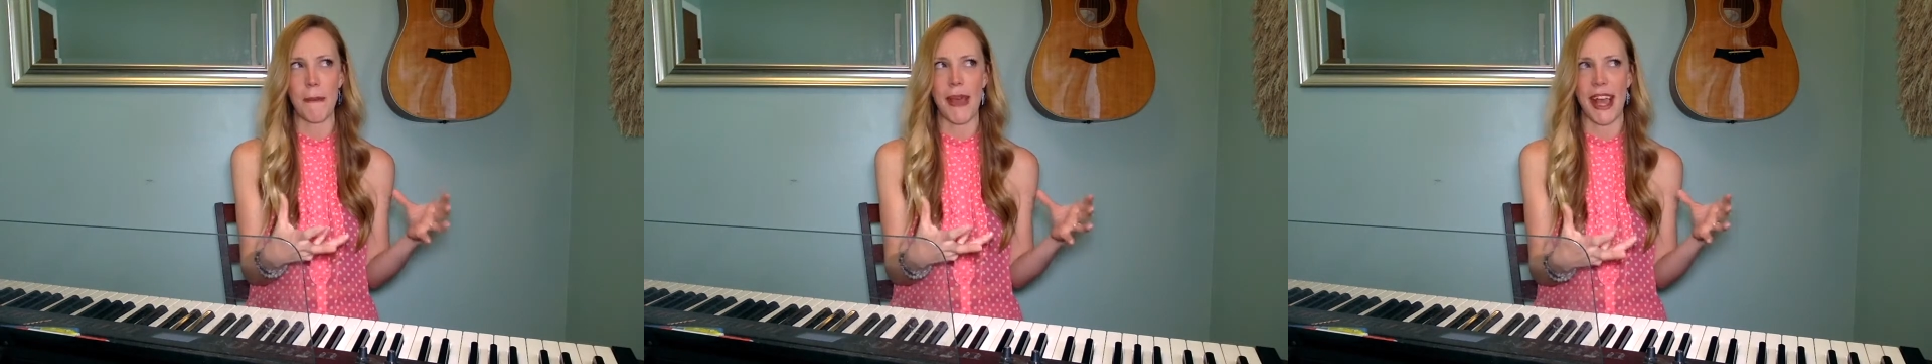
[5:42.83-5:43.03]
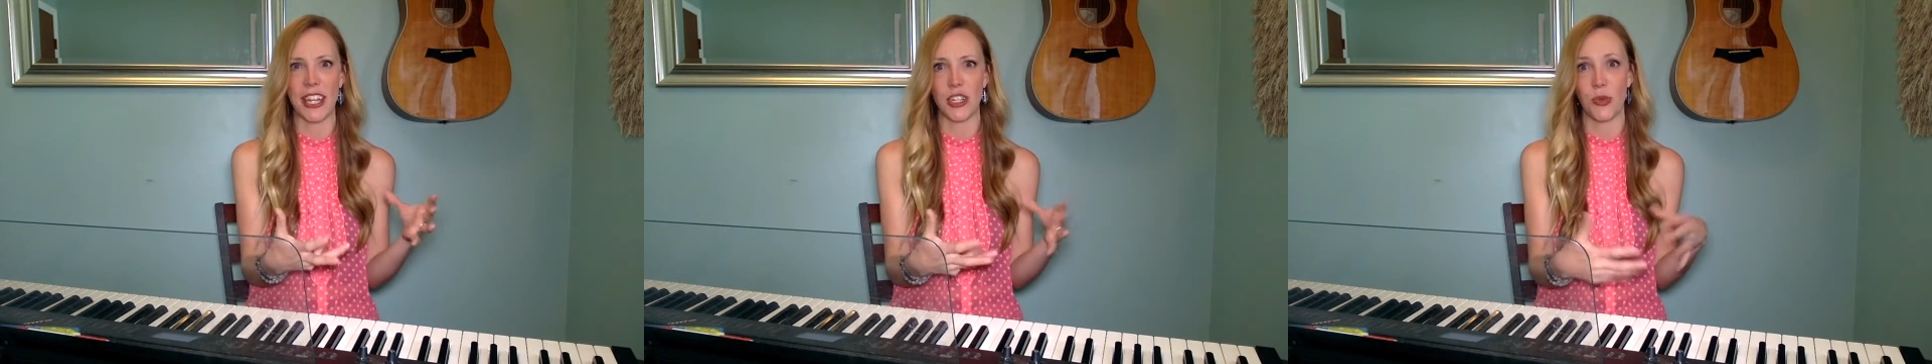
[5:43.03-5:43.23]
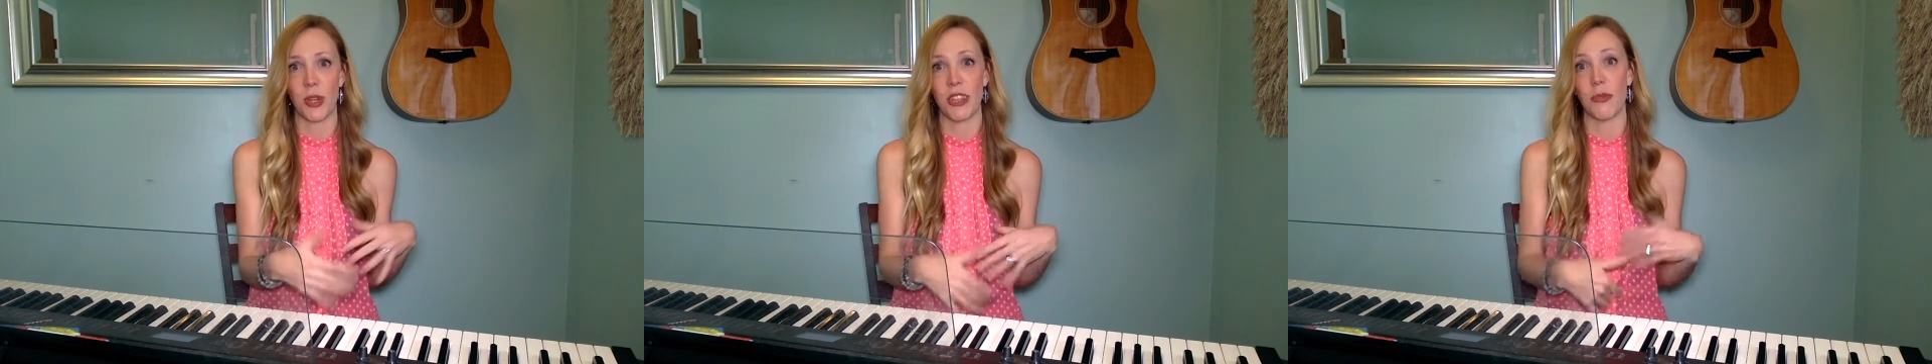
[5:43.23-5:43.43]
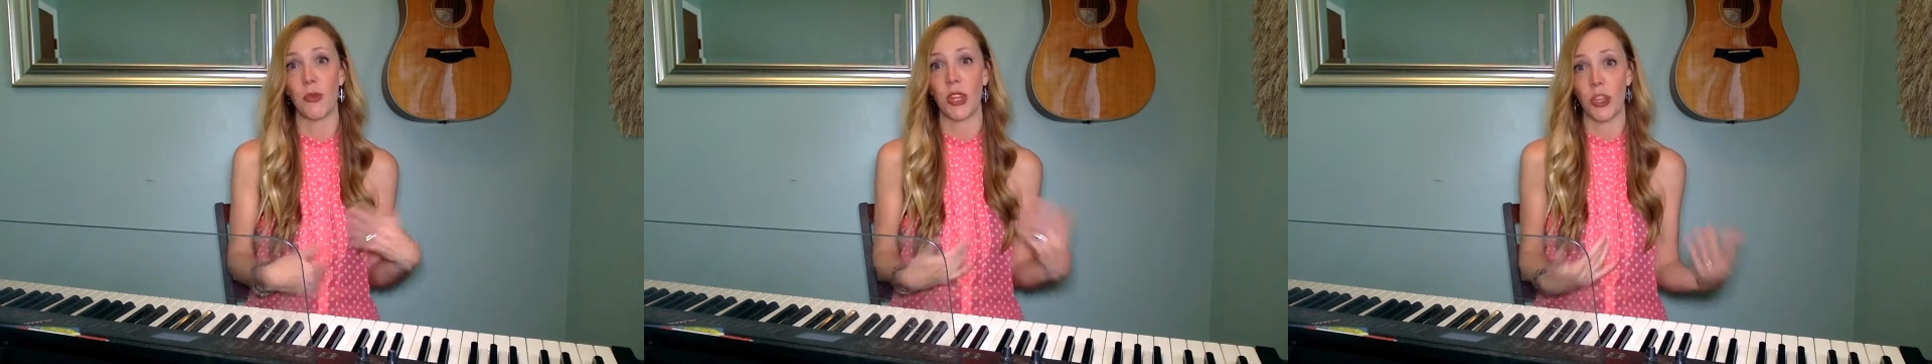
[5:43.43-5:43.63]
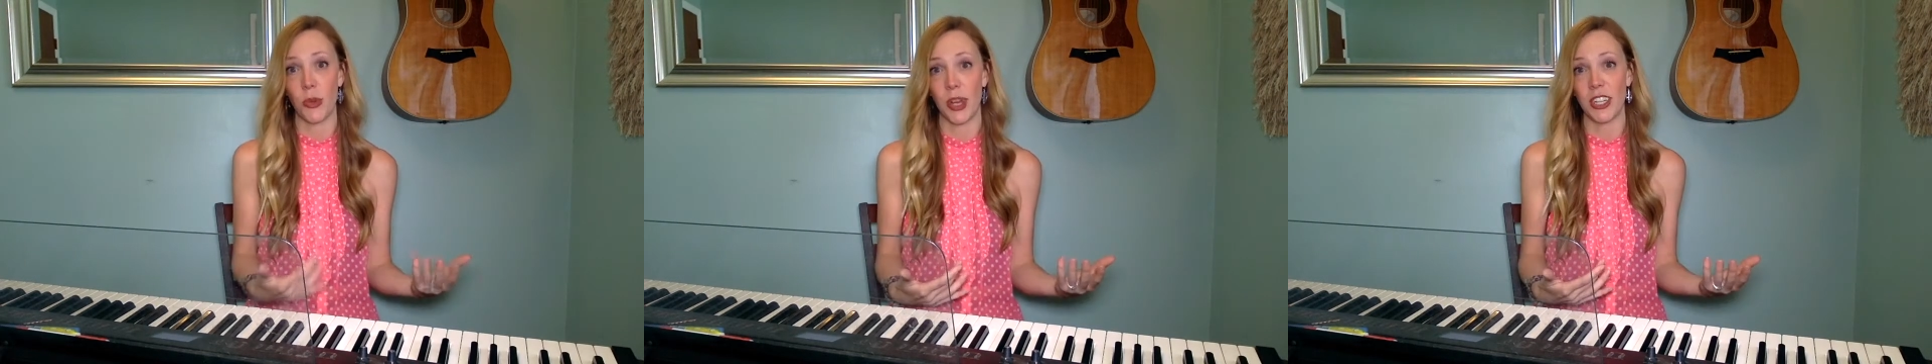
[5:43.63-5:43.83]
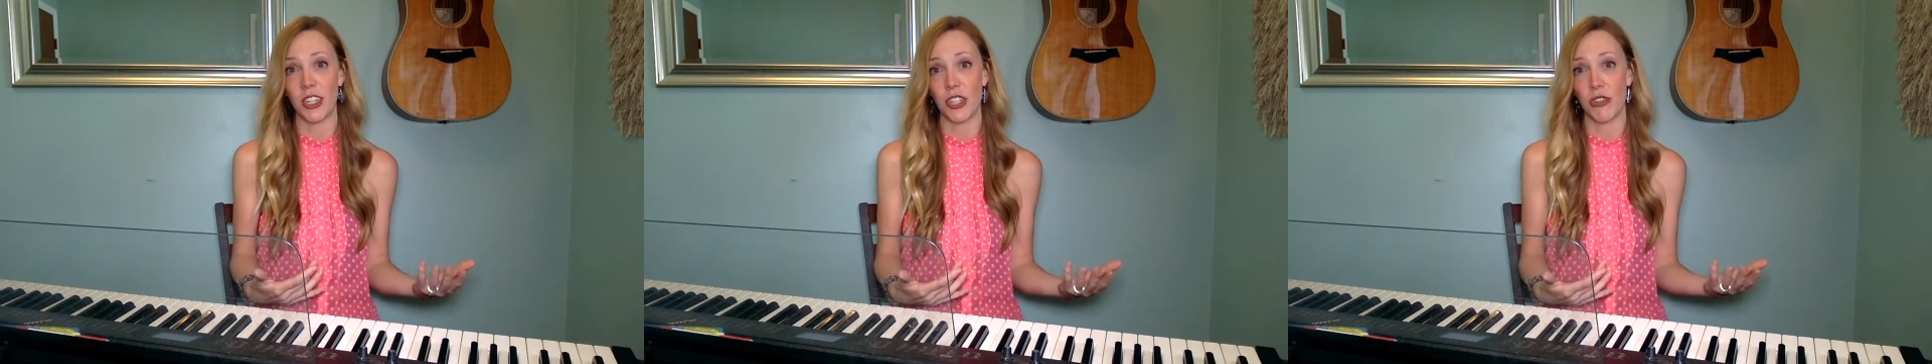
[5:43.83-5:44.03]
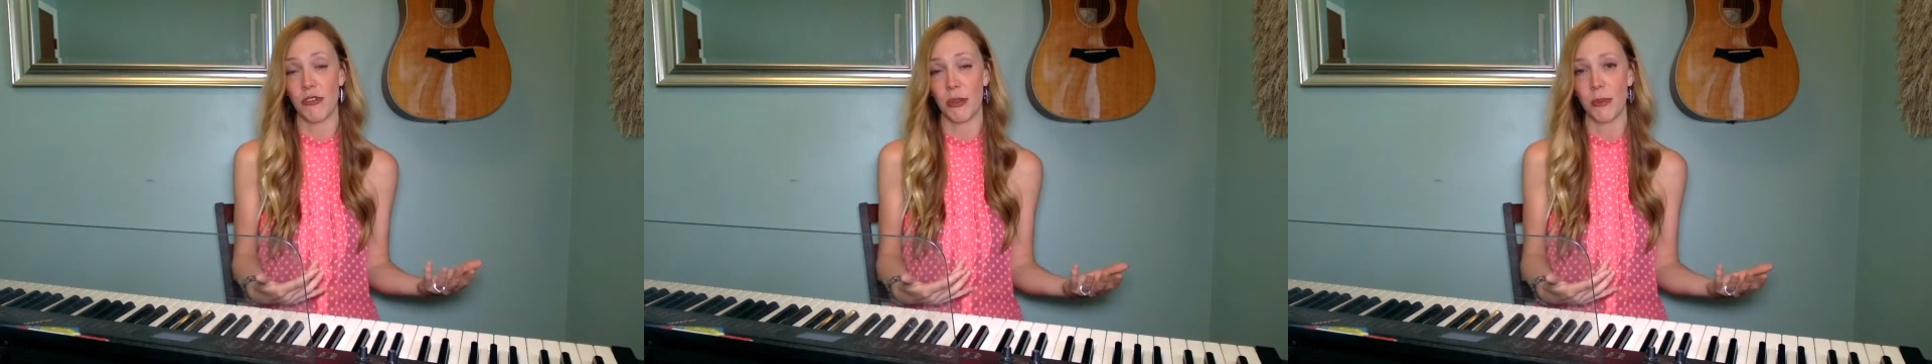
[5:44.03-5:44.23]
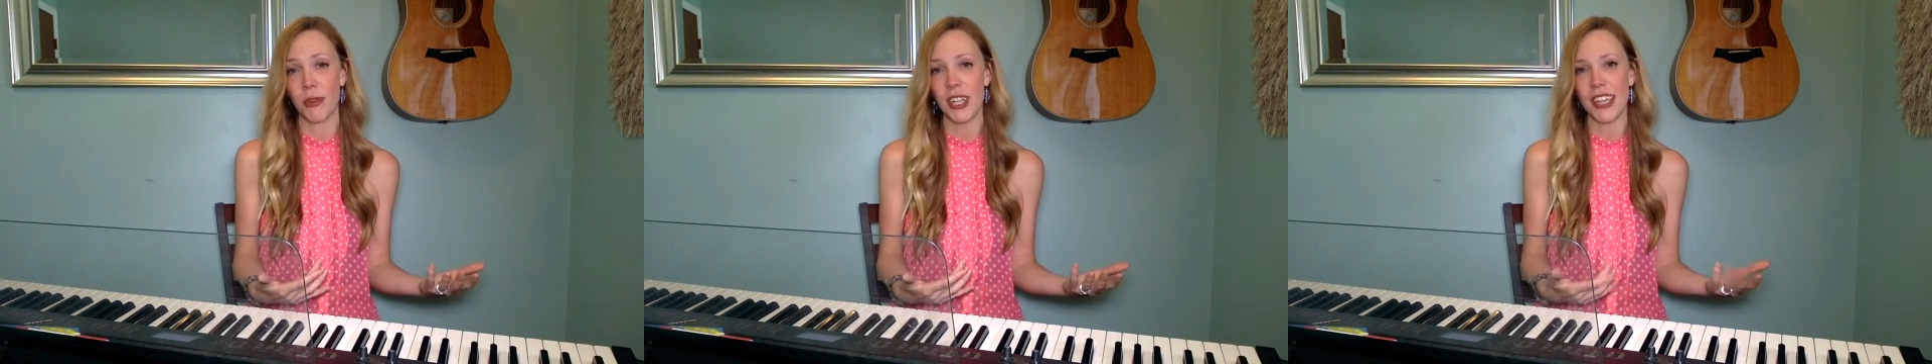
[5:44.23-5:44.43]
match with what you want to do
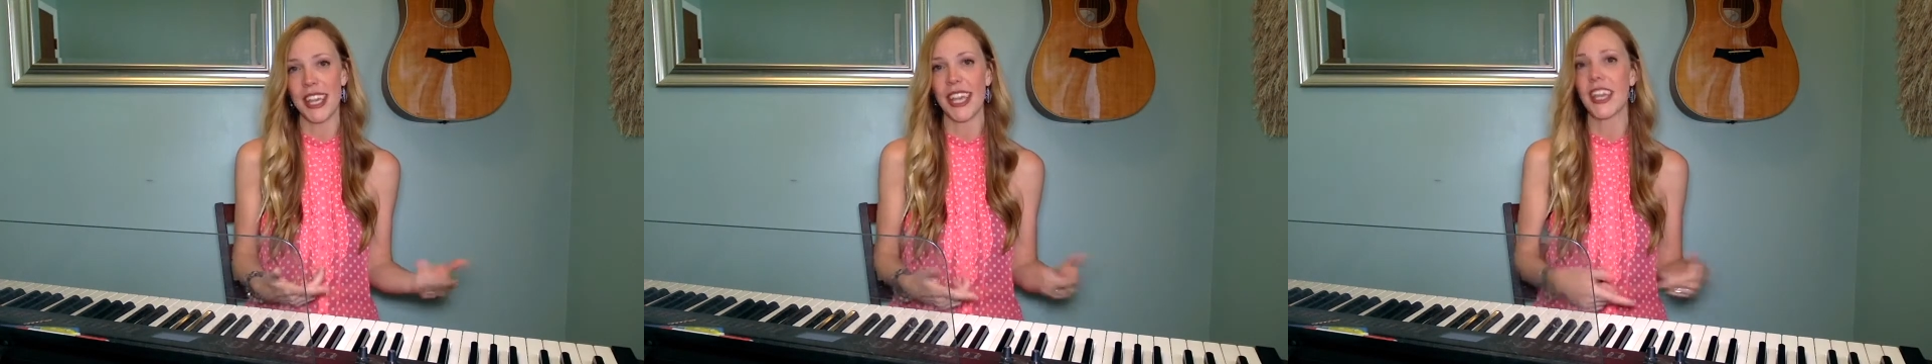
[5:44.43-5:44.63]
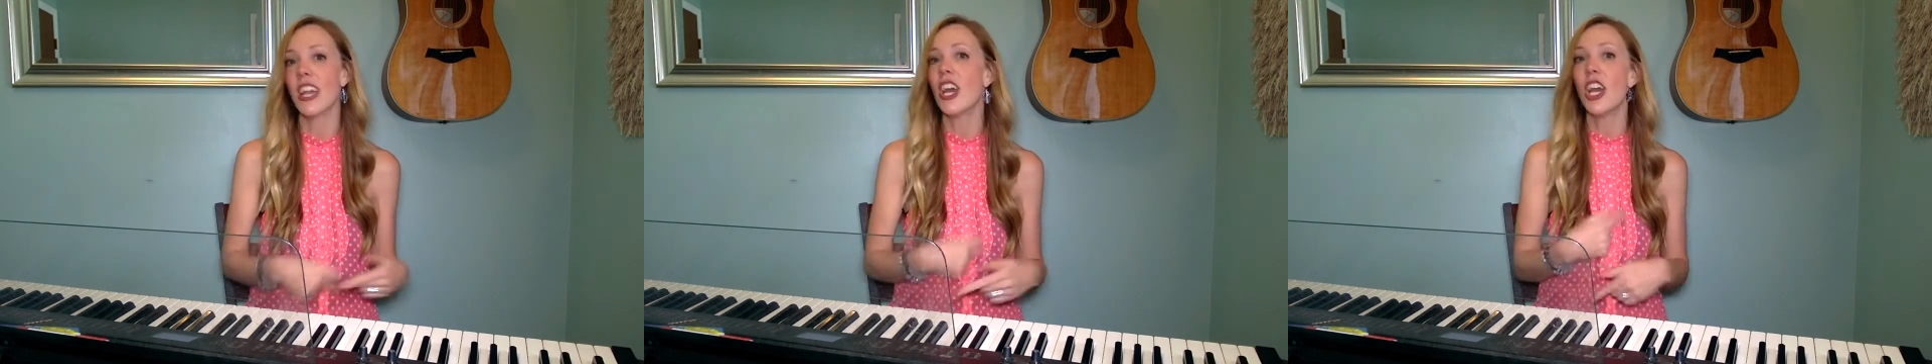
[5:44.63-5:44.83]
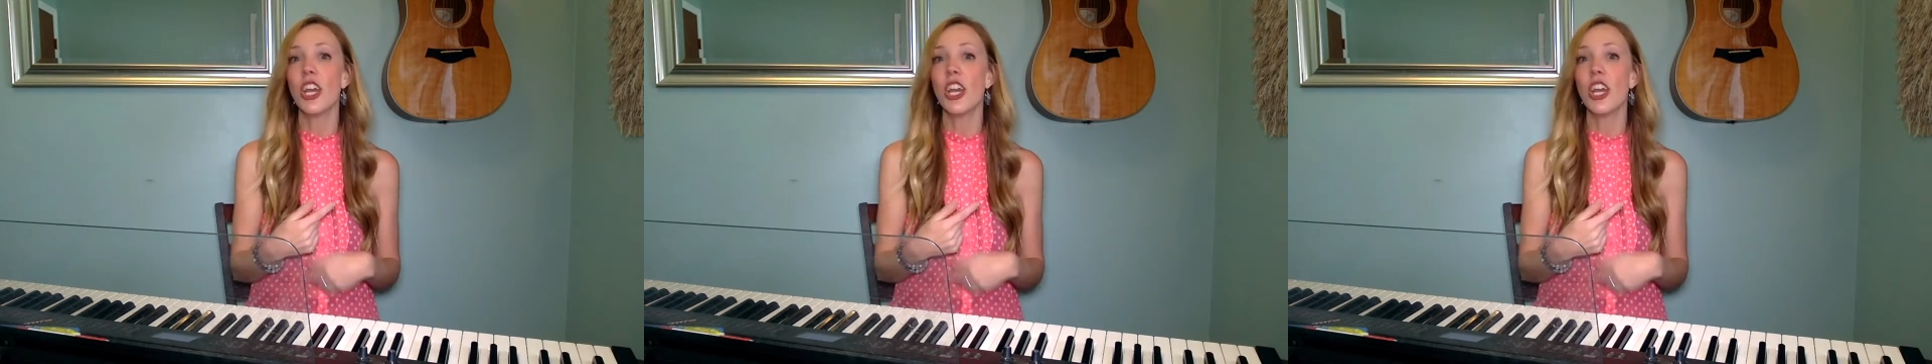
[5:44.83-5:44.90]
for breathing.